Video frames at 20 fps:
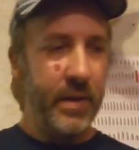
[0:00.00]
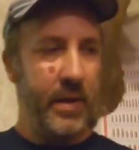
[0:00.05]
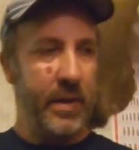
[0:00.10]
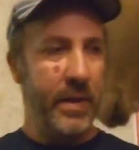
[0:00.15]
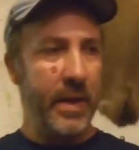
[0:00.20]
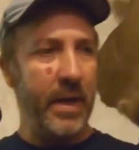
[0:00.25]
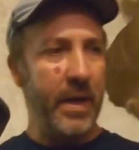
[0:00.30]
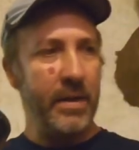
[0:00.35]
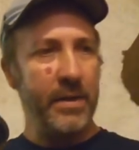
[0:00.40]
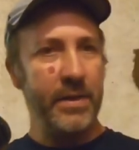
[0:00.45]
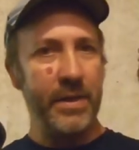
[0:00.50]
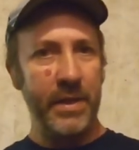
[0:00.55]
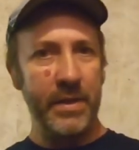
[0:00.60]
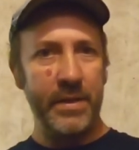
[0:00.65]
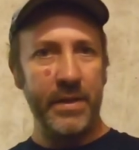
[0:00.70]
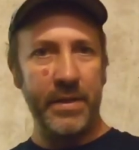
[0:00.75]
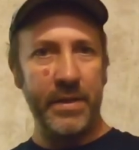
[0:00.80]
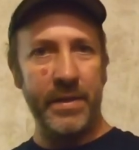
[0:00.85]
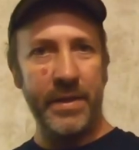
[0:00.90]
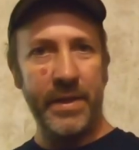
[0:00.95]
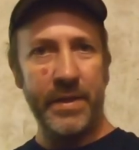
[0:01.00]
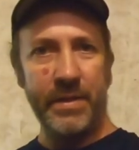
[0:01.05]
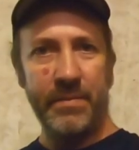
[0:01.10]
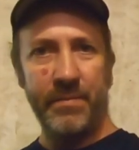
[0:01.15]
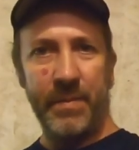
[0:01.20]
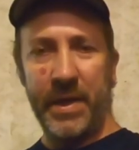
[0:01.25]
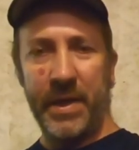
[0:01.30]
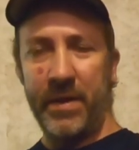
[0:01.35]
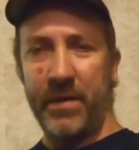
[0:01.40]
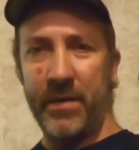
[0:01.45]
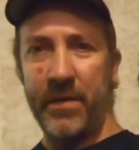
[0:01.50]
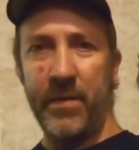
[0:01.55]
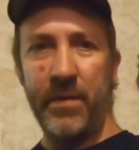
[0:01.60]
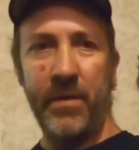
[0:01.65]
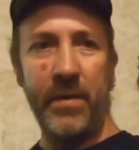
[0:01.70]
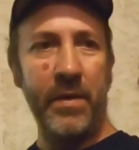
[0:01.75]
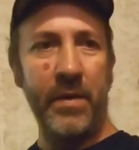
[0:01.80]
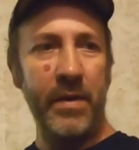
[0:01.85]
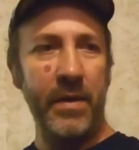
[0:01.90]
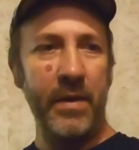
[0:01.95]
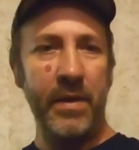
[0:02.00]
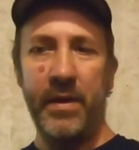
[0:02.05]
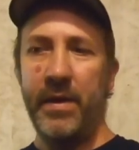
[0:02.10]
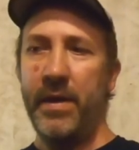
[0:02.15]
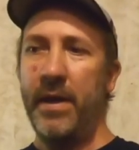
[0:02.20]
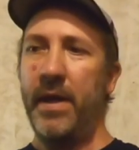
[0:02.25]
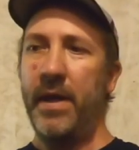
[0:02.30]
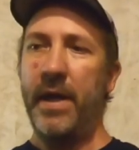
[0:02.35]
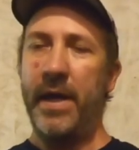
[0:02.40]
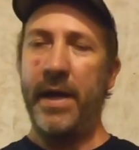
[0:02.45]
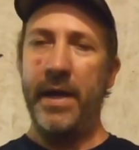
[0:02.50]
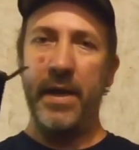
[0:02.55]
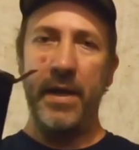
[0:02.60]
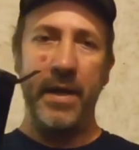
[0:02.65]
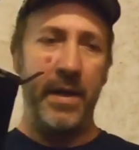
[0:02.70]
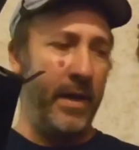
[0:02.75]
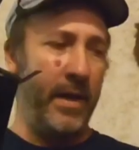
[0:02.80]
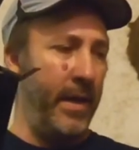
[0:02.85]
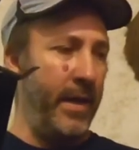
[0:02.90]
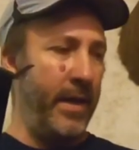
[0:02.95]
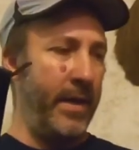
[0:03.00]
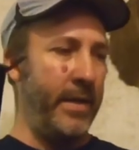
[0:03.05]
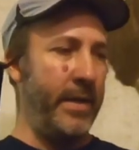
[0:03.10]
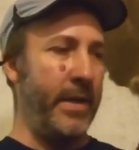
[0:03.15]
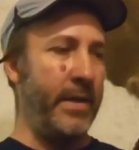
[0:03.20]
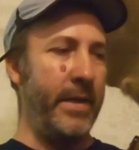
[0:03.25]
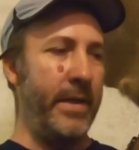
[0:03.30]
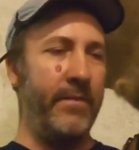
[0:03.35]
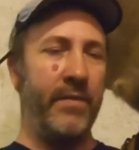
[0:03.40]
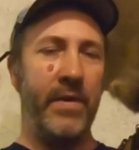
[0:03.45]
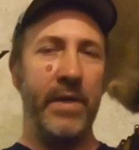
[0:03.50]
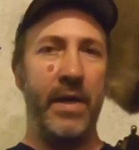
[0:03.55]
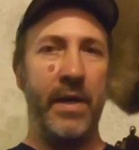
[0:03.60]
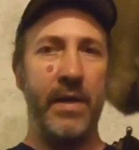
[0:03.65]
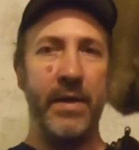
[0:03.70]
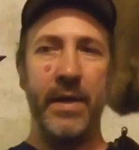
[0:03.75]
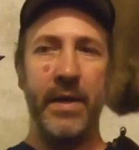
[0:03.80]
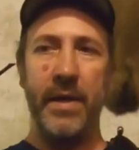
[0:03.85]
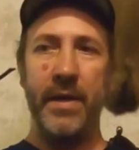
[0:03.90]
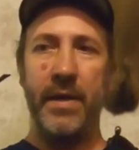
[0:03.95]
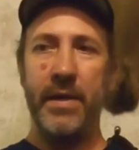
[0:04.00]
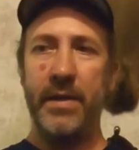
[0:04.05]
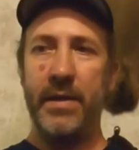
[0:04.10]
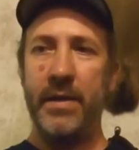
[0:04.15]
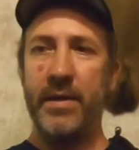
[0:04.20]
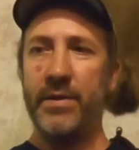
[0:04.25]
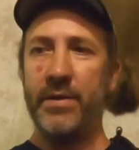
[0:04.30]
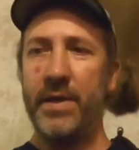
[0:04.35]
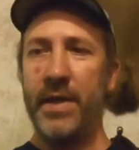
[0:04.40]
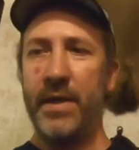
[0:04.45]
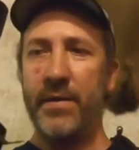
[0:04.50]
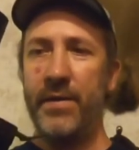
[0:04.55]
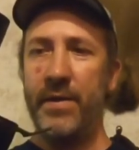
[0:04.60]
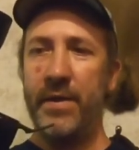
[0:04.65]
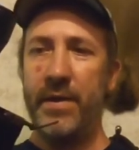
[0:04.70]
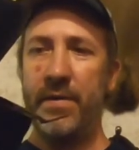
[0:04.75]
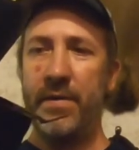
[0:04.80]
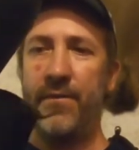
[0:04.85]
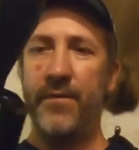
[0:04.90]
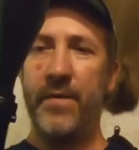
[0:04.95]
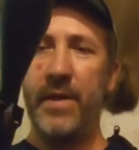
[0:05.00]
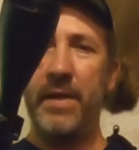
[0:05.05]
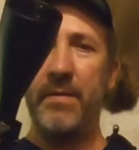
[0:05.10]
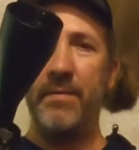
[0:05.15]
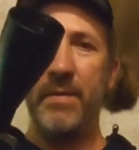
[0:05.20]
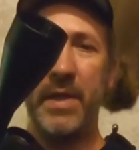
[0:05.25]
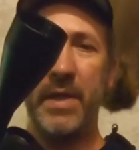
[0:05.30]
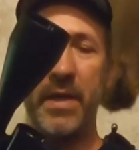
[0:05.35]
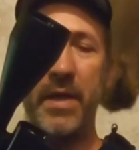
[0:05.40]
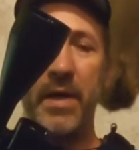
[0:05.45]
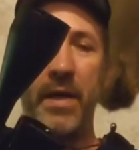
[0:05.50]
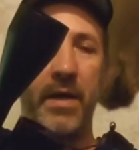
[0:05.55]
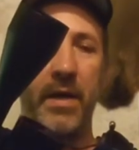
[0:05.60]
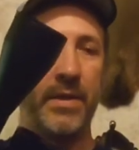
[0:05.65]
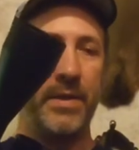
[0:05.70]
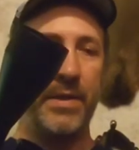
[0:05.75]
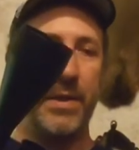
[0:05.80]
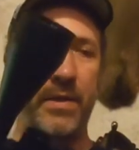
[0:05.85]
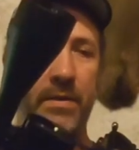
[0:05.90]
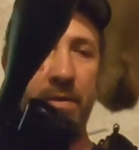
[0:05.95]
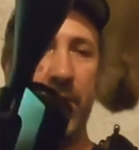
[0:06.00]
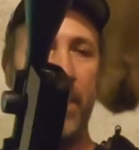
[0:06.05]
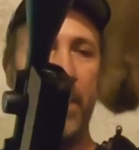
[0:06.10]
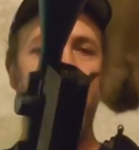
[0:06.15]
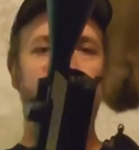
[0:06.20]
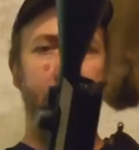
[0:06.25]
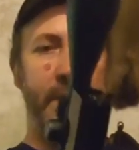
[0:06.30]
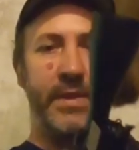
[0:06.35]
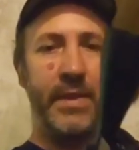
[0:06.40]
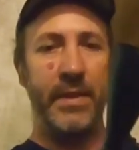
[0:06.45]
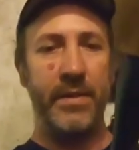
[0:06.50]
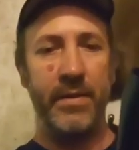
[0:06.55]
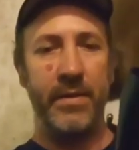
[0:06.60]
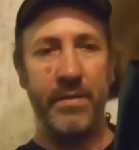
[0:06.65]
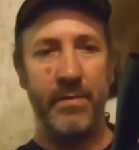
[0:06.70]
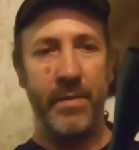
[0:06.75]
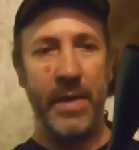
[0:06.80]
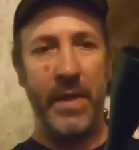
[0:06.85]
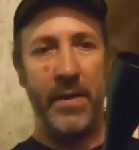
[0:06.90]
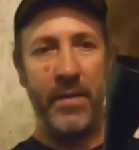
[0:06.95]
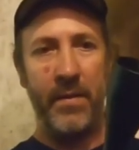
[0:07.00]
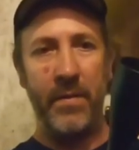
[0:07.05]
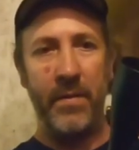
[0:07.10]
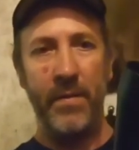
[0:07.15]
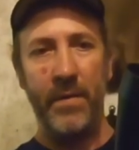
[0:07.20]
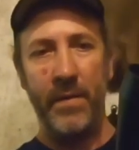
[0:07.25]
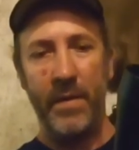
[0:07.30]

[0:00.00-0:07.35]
locks into this barrel. And it doesn't even lock. There's nothing in the frame that locks. It only locks into the barrel.